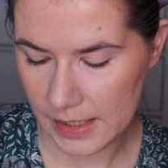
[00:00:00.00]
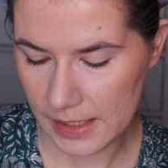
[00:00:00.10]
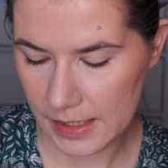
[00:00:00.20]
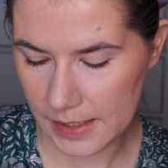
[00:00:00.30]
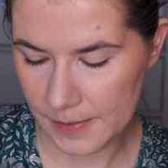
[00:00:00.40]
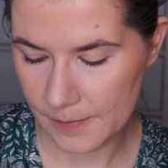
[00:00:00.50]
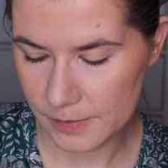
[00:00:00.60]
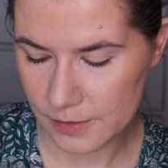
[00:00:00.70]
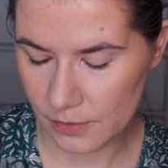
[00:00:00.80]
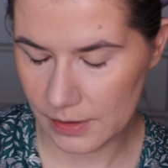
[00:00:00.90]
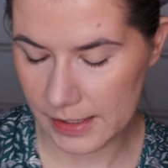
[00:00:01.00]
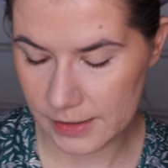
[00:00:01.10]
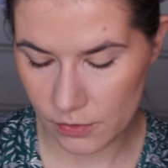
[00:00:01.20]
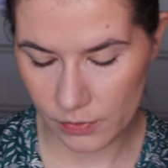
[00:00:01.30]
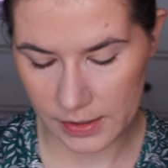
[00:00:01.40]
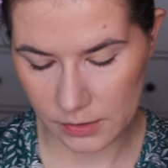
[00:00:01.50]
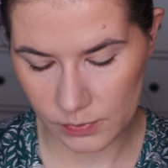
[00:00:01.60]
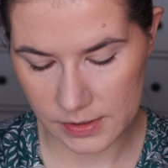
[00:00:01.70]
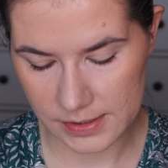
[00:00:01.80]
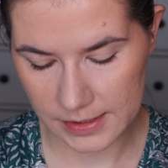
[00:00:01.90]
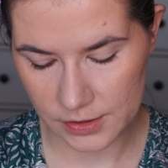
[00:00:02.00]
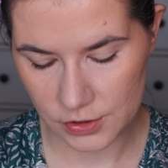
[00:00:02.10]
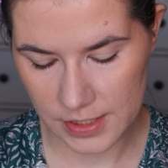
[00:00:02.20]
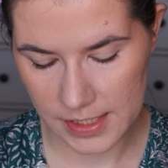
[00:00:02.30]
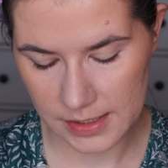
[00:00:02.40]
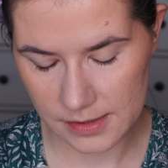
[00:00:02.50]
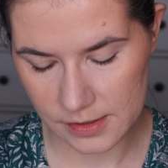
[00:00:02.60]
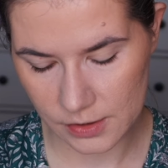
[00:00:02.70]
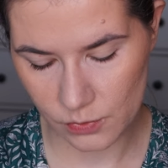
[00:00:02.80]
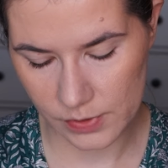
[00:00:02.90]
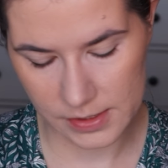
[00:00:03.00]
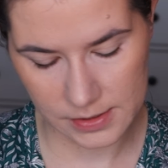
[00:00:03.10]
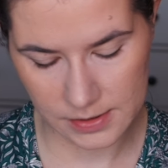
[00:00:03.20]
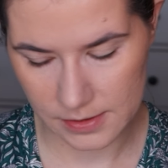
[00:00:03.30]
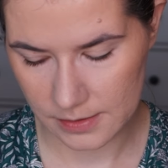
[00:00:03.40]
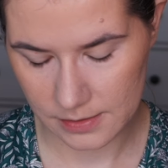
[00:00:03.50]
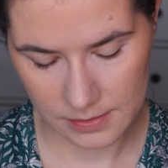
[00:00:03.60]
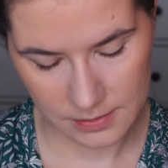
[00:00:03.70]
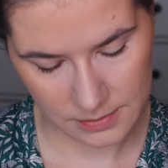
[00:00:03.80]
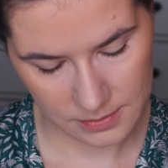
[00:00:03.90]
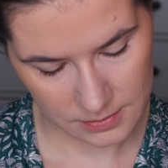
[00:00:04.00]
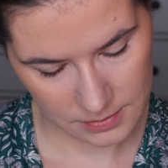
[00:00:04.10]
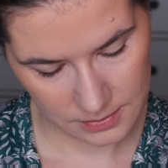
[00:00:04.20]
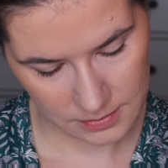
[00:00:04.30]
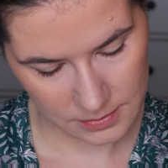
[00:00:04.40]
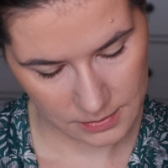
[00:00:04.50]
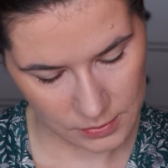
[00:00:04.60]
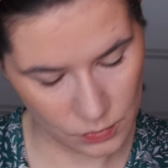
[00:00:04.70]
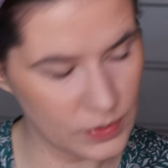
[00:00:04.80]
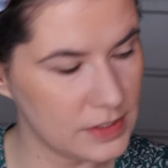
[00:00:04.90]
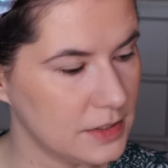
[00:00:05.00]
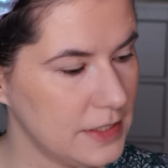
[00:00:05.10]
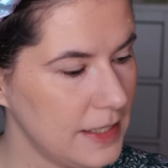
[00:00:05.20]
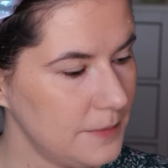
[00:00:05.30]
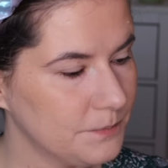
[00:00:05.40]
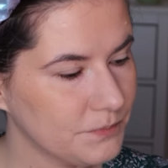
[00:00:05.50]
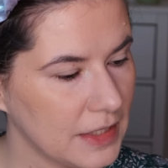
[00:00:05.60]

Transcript: uh, so let's go in with the second shade squeeze squeeze the day